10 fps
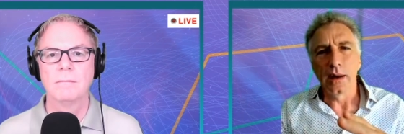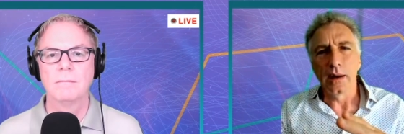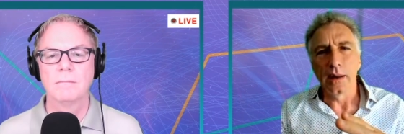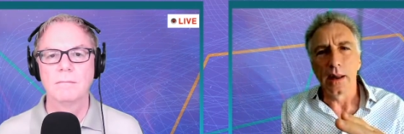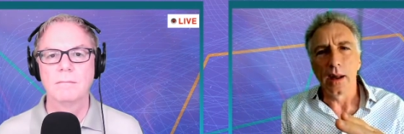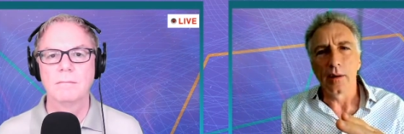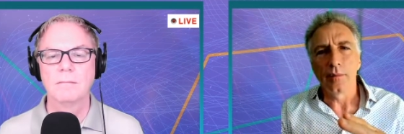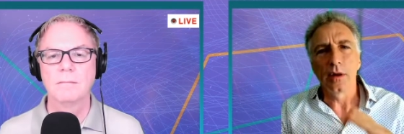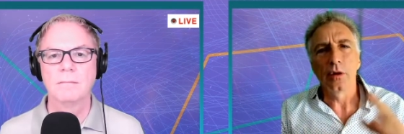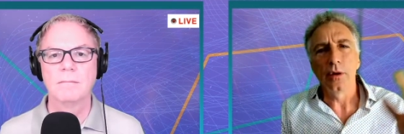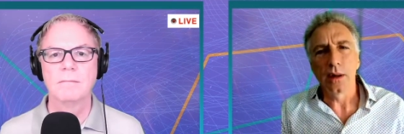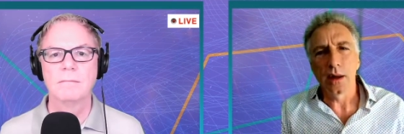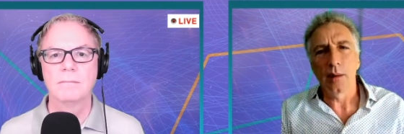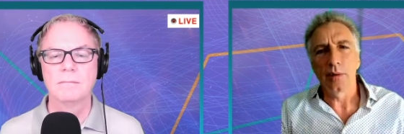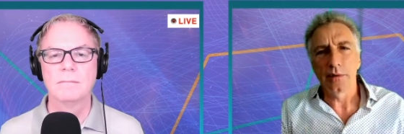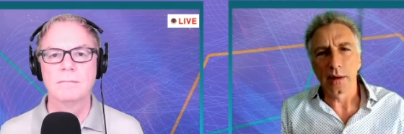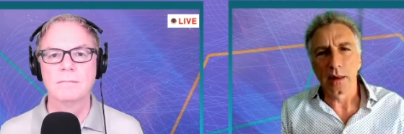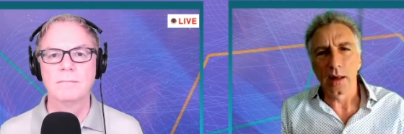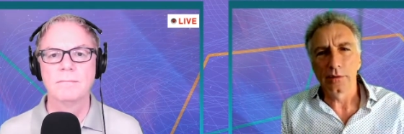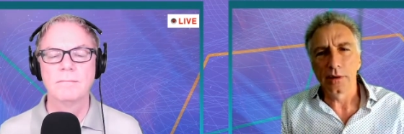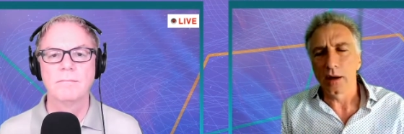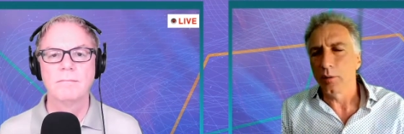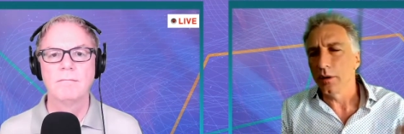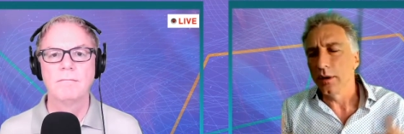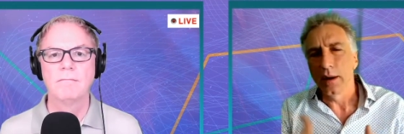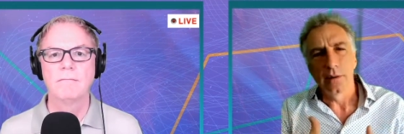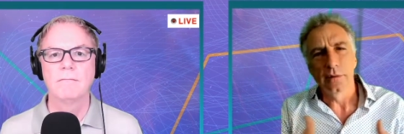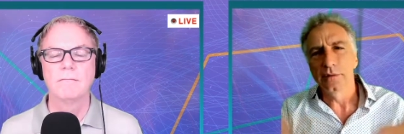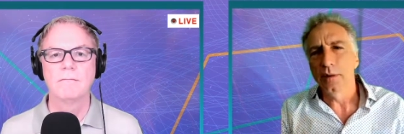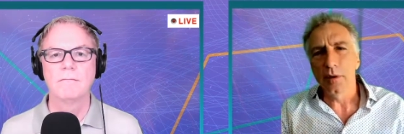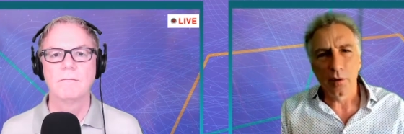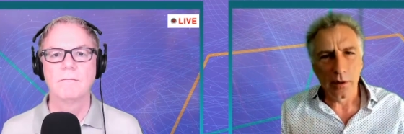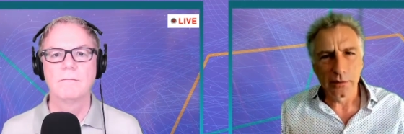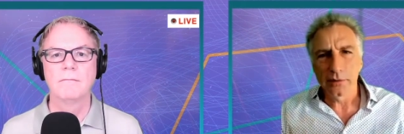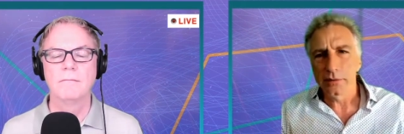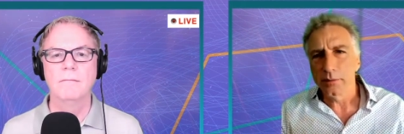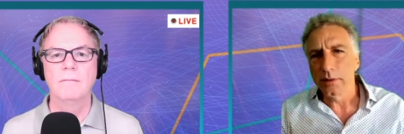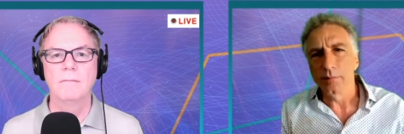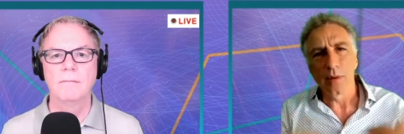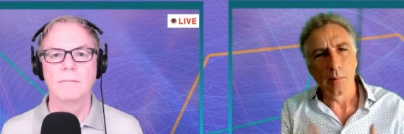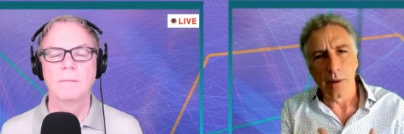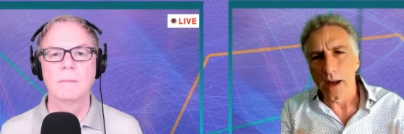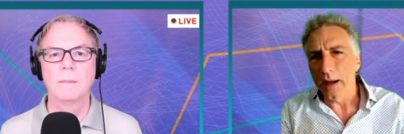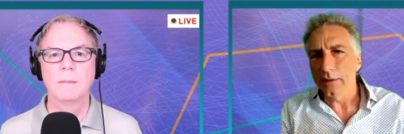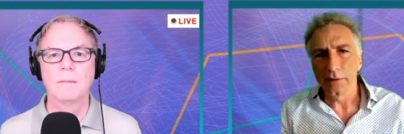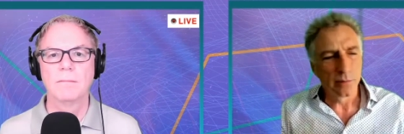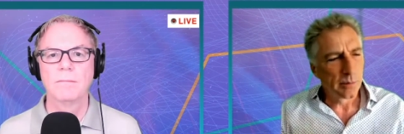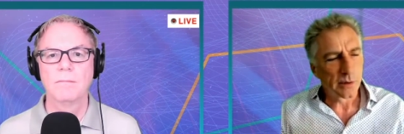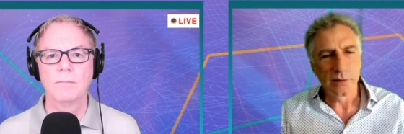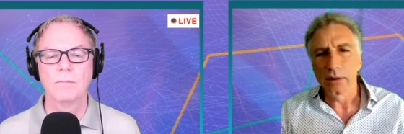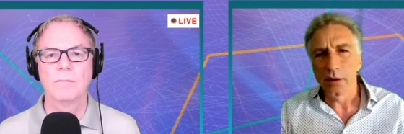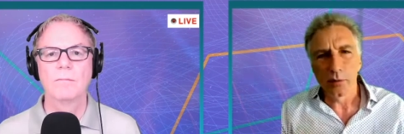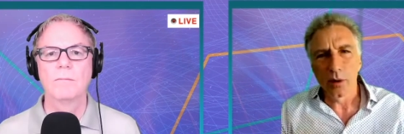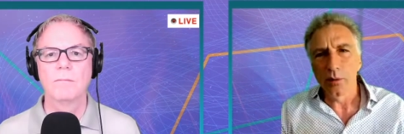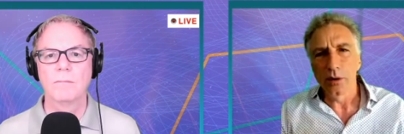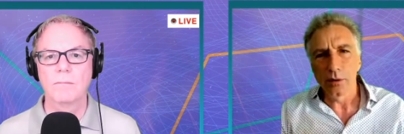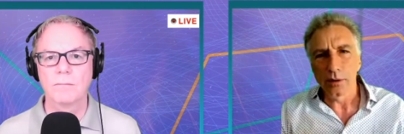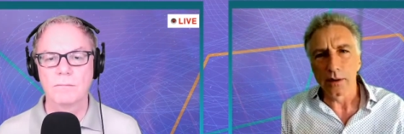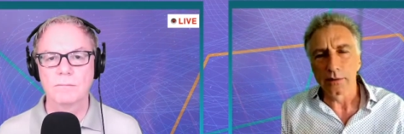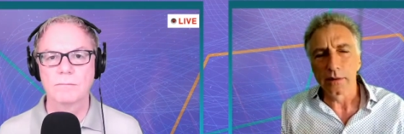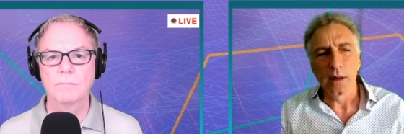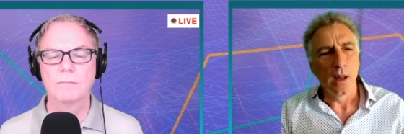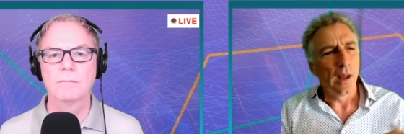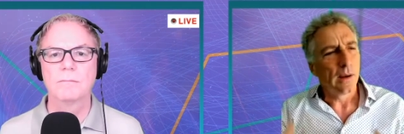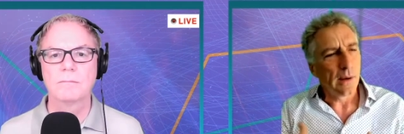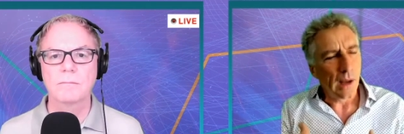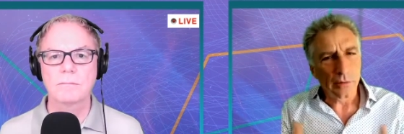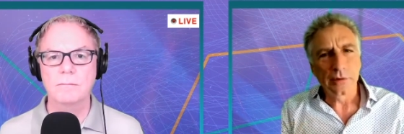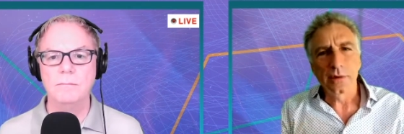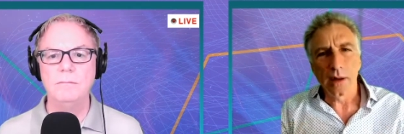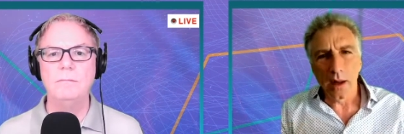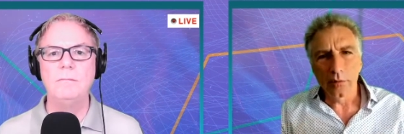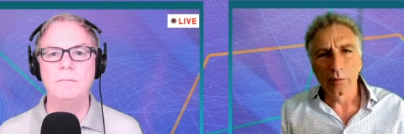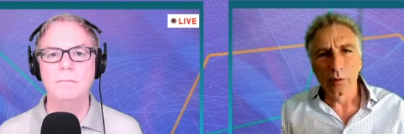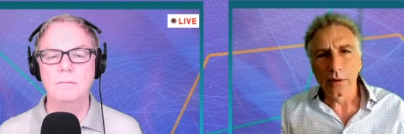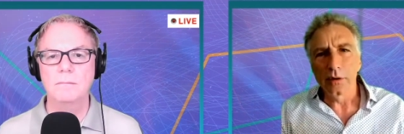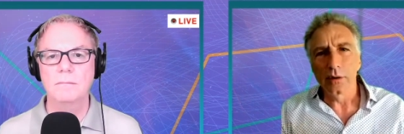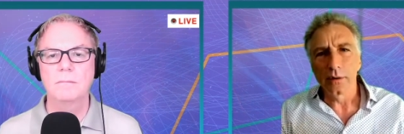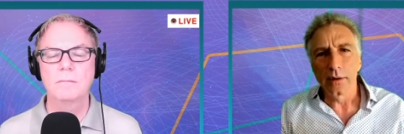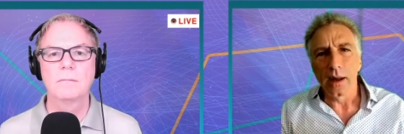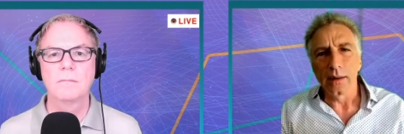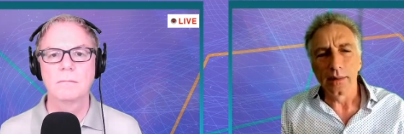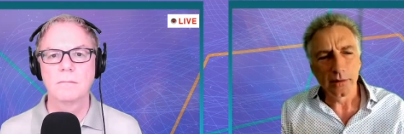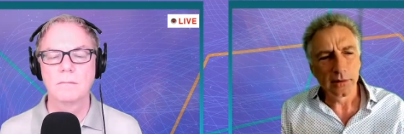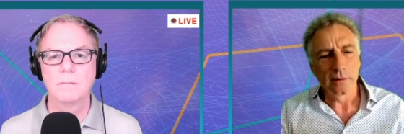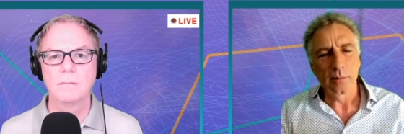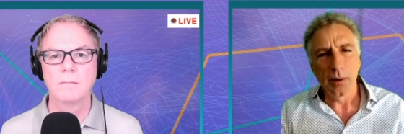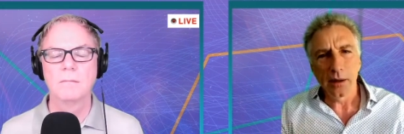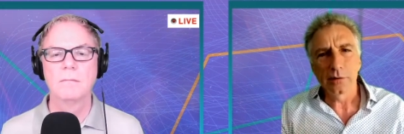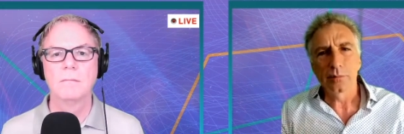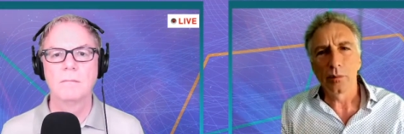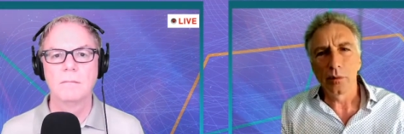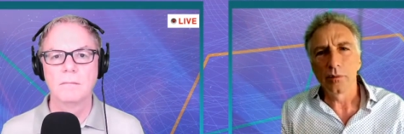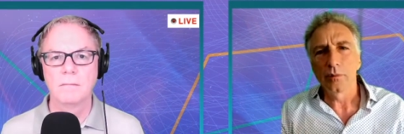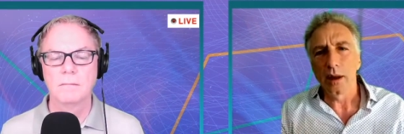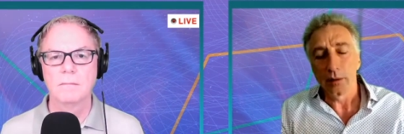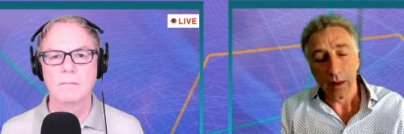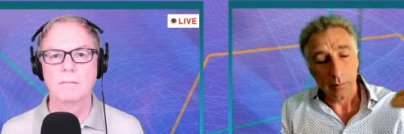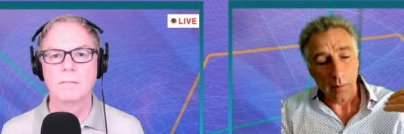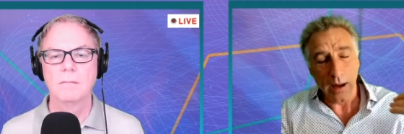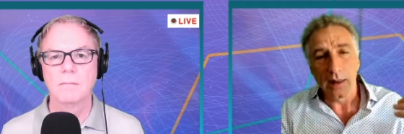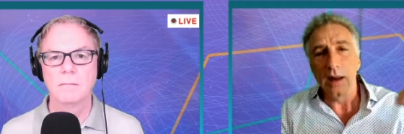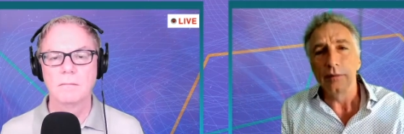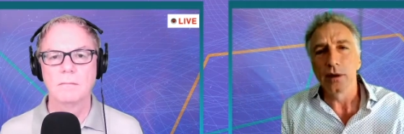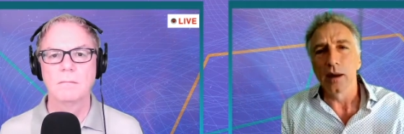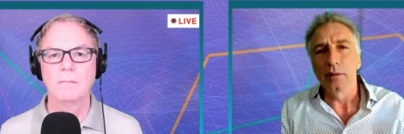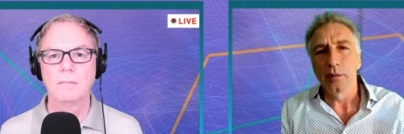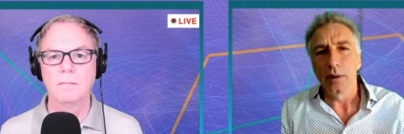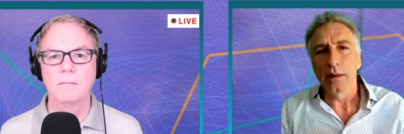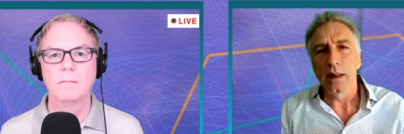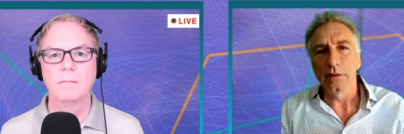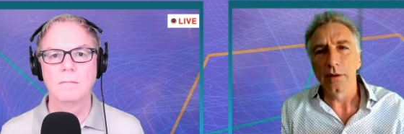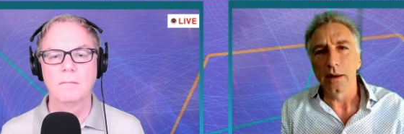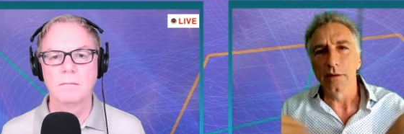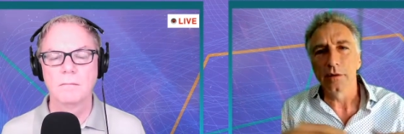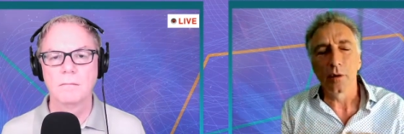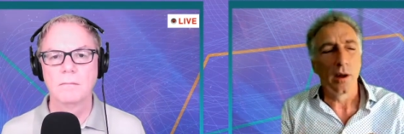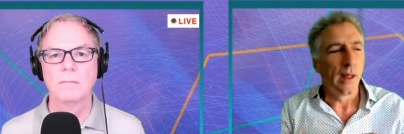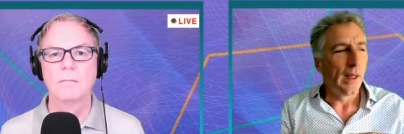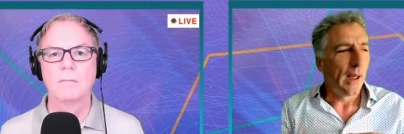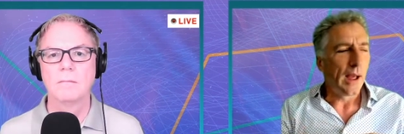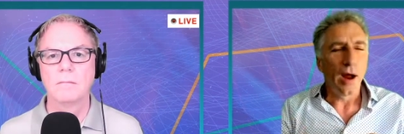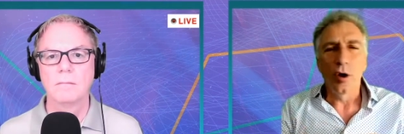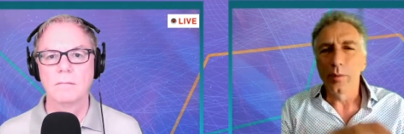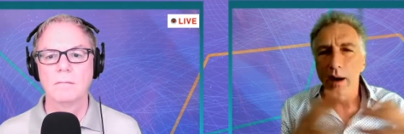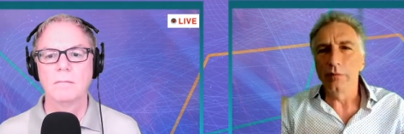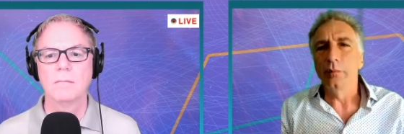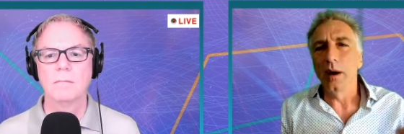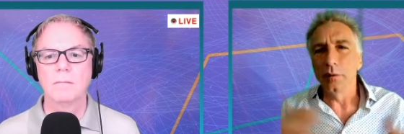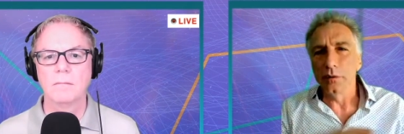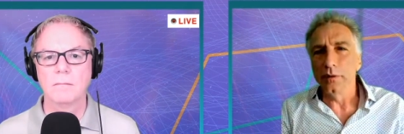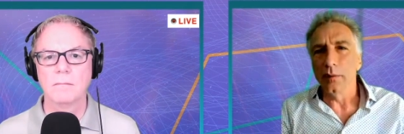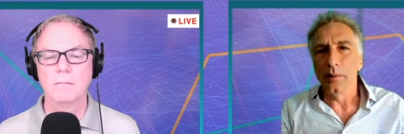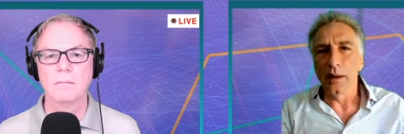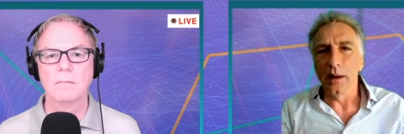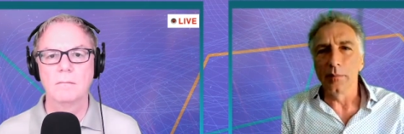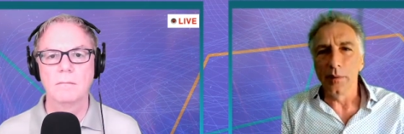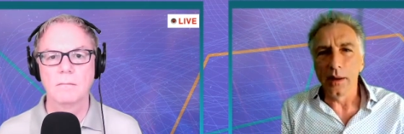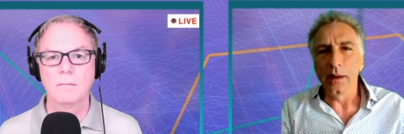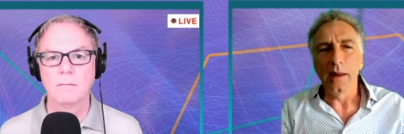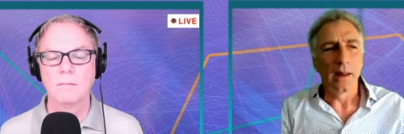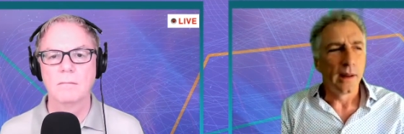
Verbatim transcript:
Speaker 1: in and day out, including in companies like Logitech, where systemic racism and, and bias is built into the way we do things. And now's the time to really turn the tide. This is the biggest moment we've in my lifetime to make that change. So I hope everybody will jump in and be